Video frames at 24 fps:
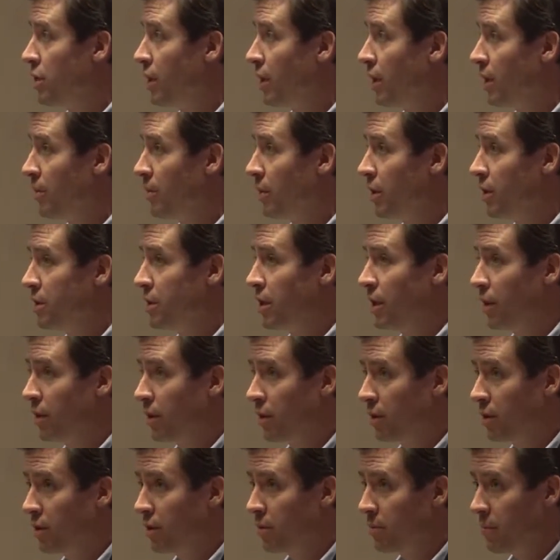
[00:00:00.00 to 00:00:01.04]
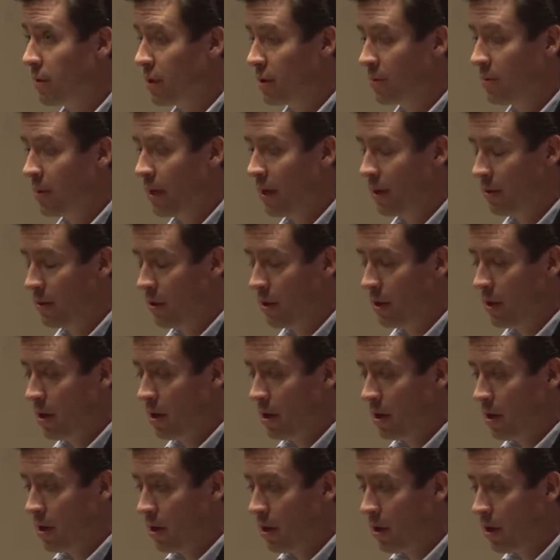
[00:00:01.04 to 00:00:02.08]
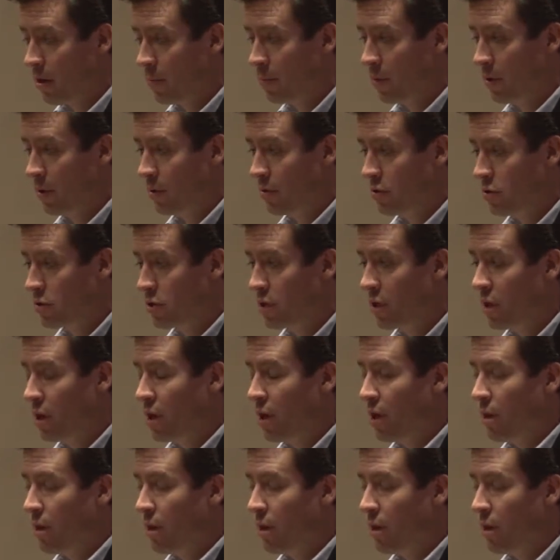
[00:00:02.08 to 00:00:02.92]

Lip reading: And I'm going to talk a little bit about our approach.